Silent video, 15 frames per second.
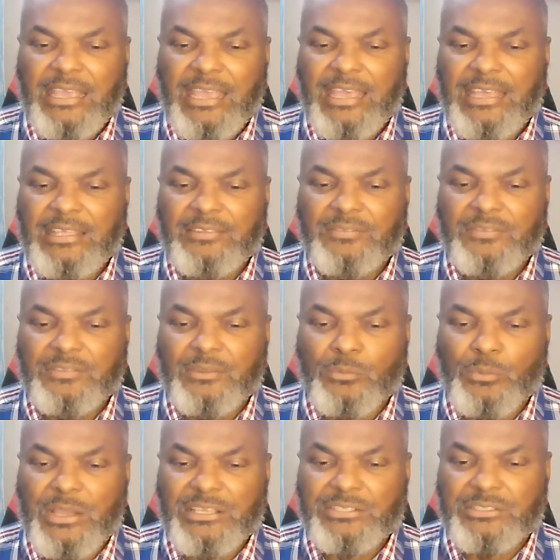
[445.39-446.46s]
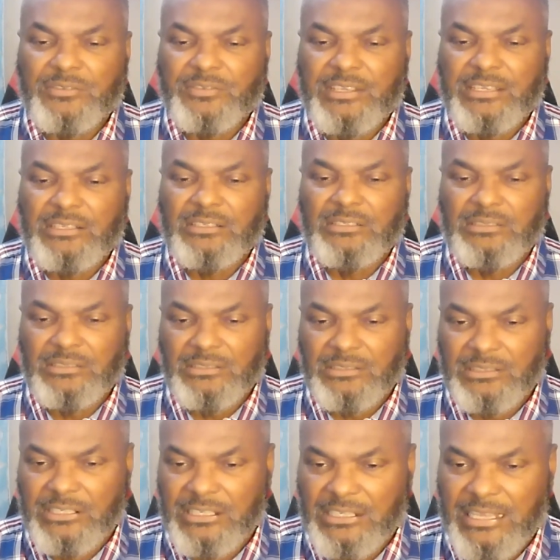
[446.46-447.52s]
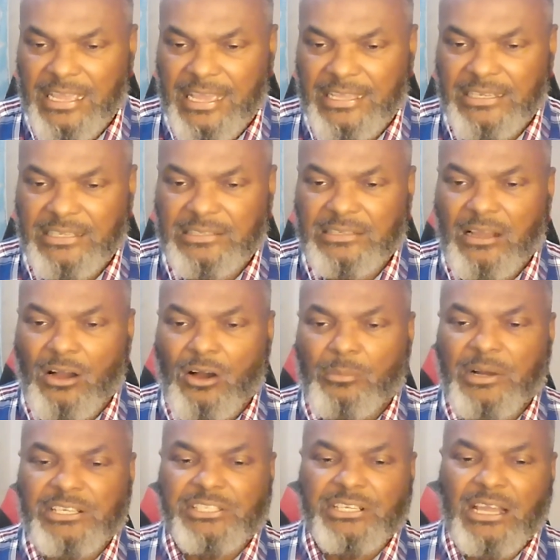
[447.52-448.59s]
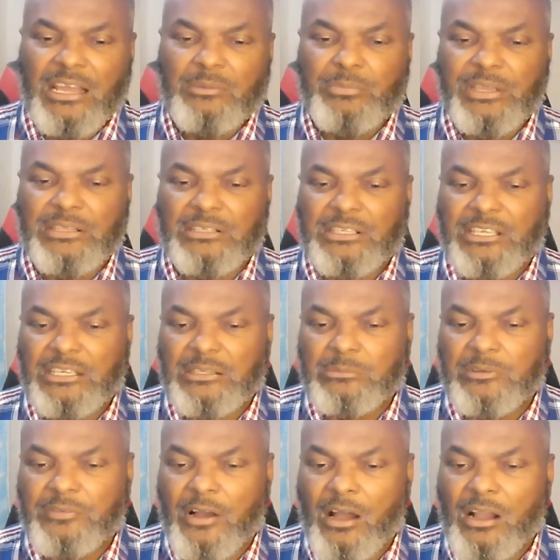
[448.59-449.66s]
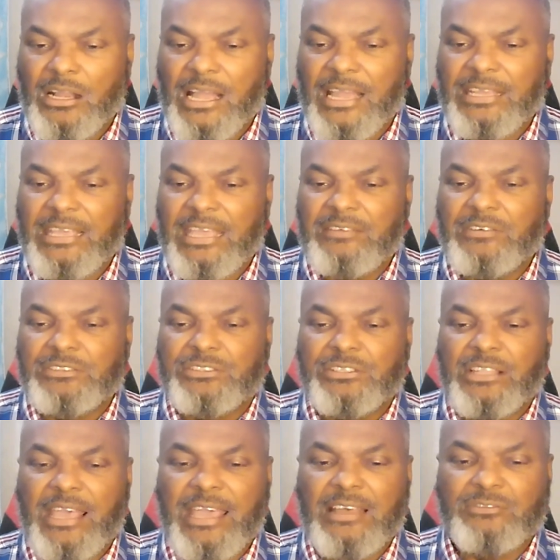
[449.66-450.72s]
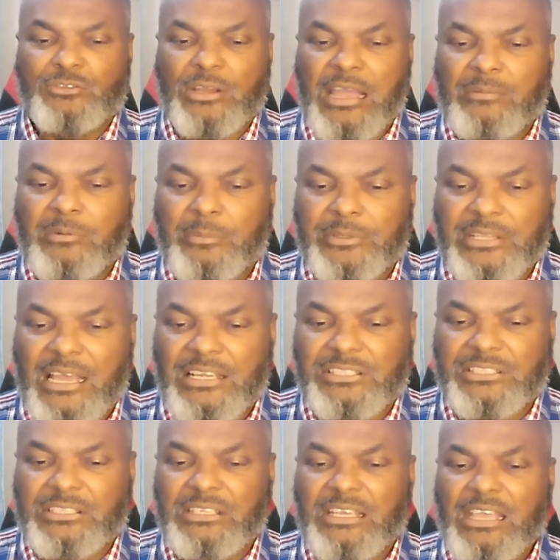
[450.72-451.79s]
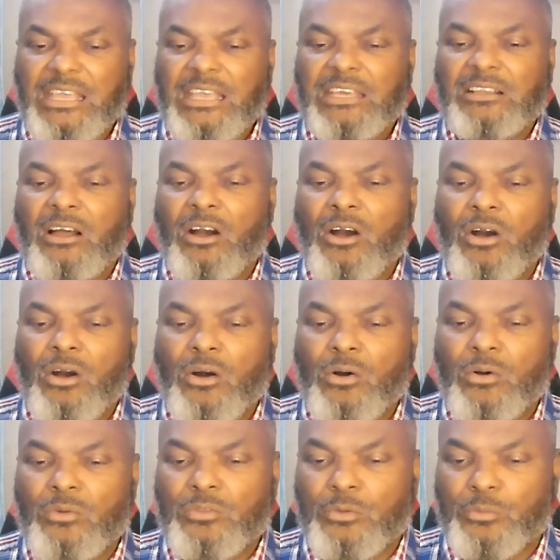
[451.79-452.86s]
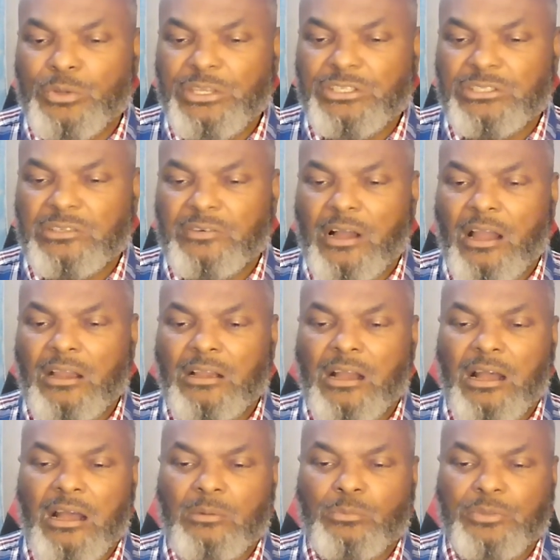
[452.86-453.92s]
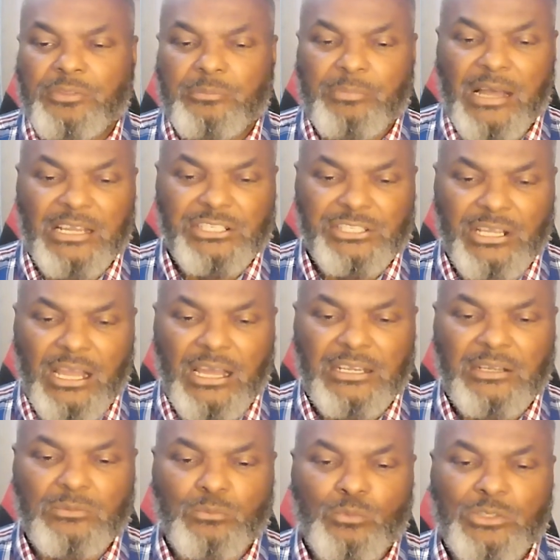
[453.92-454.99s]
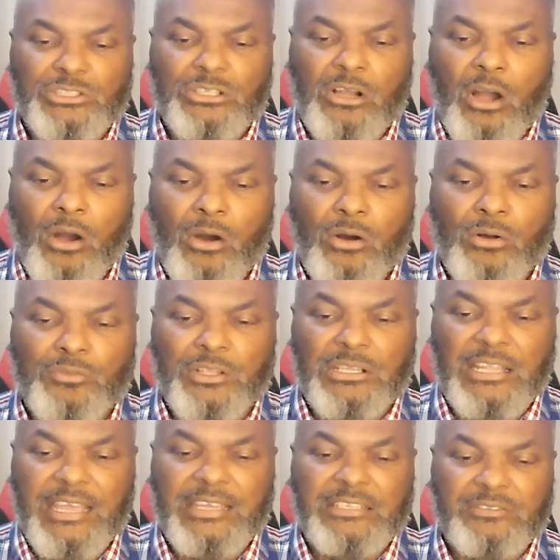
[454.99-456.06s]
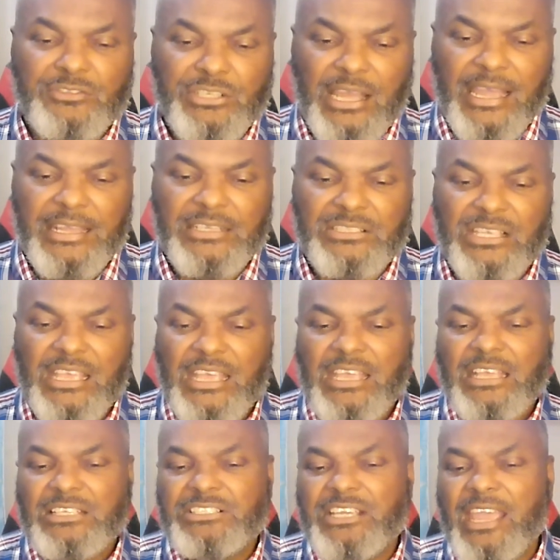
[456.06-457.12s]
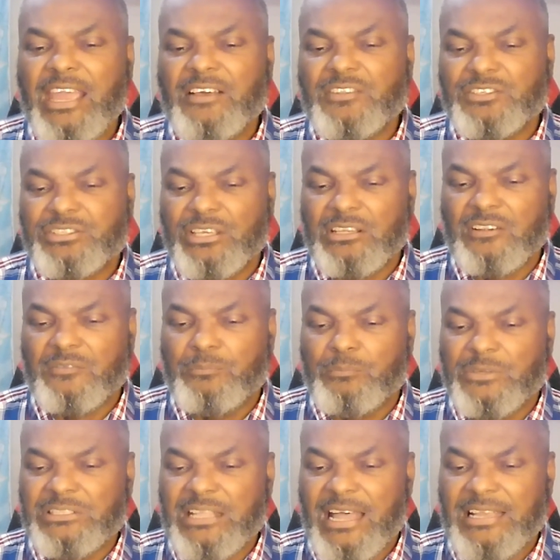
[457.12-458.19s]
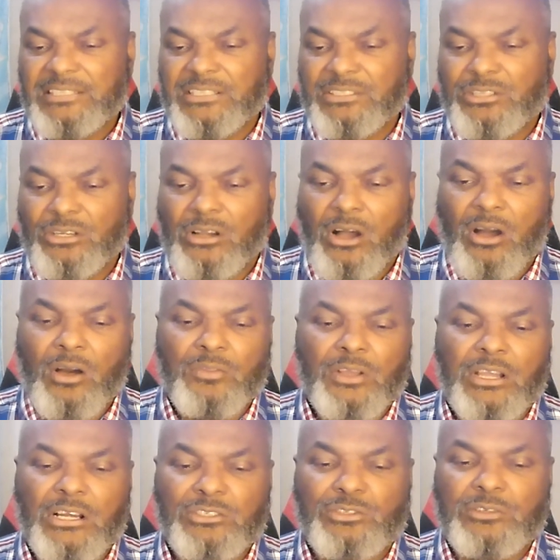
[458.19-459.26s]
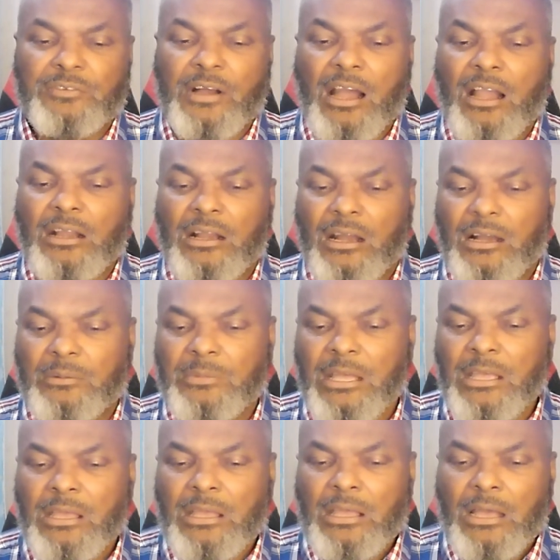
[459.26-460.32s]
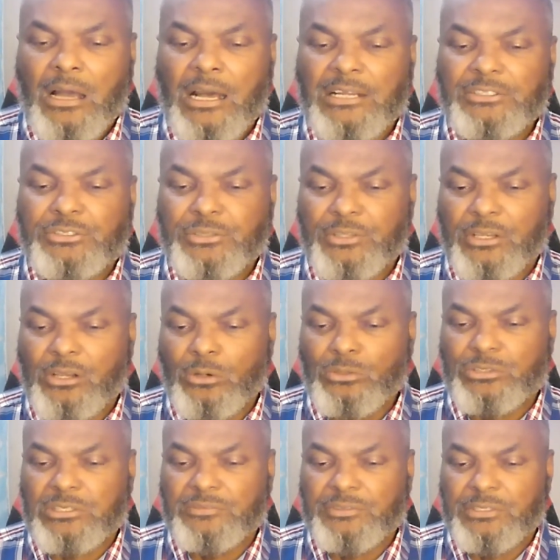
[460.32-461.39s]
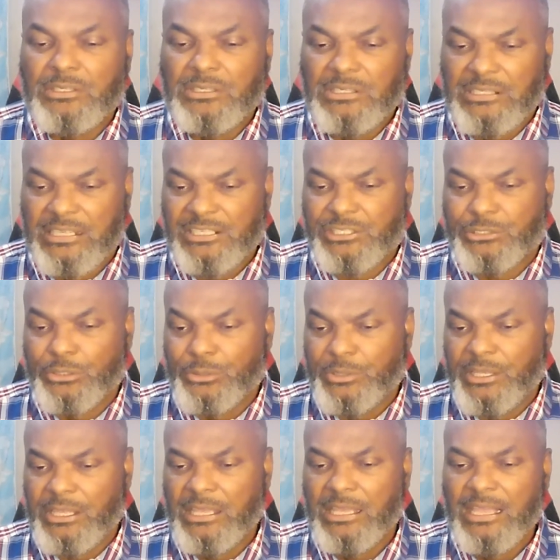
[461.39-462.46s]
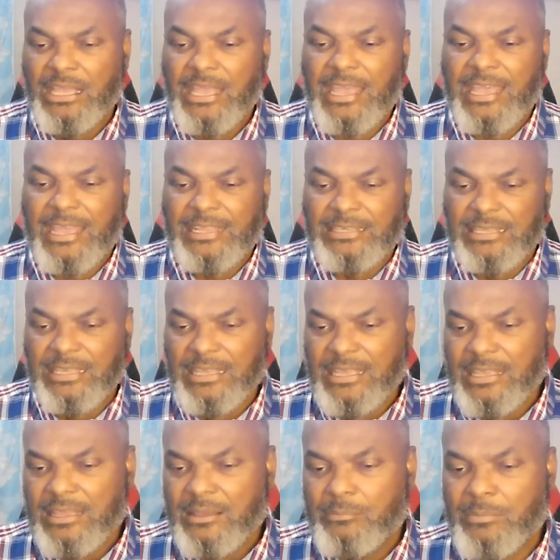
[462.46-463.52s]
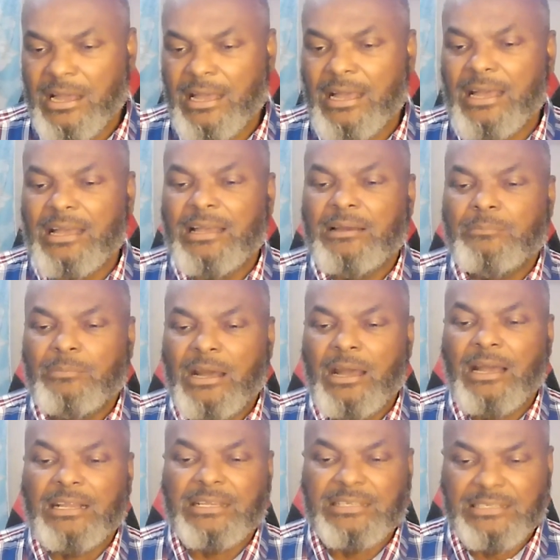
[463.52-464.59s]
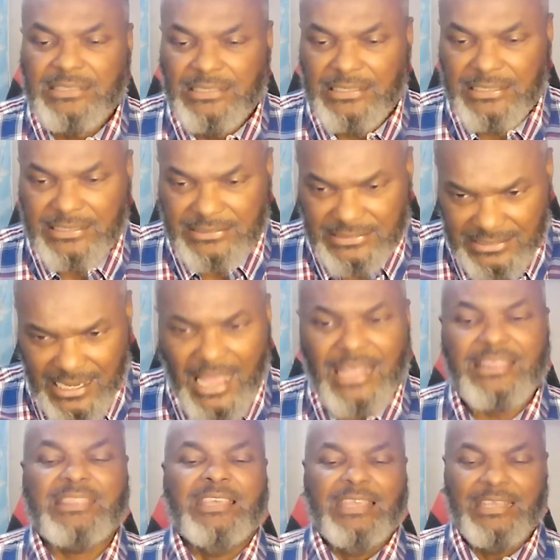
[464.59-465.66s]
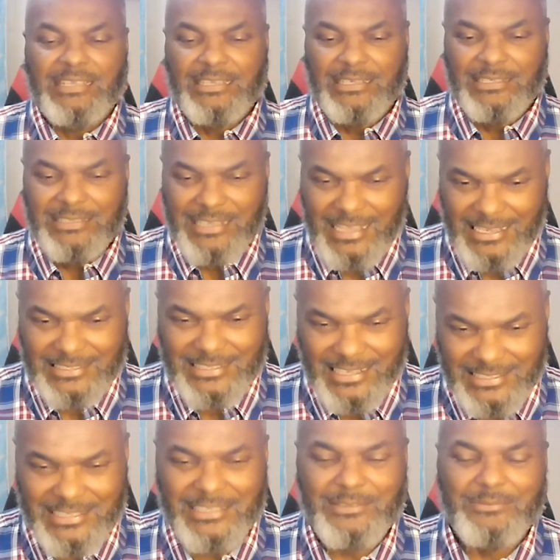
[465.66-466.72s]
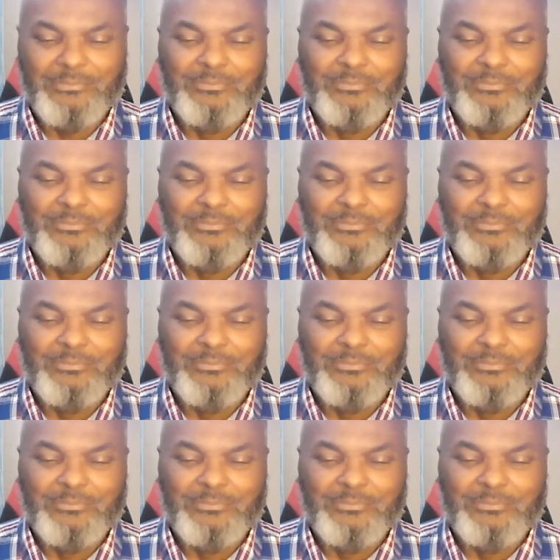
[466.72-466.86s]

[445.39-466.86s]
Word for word: And the rest of Gilead and all Bashan, being the kingdom of Og, I gave unto the half tribe of Manasseh, and all the region of Argob with Bashan, and was called the land of giants. Jair the son of Manasseh took all the country of Argob unto the coast of Geshuri and Ma Maachathi. Yes, that's it.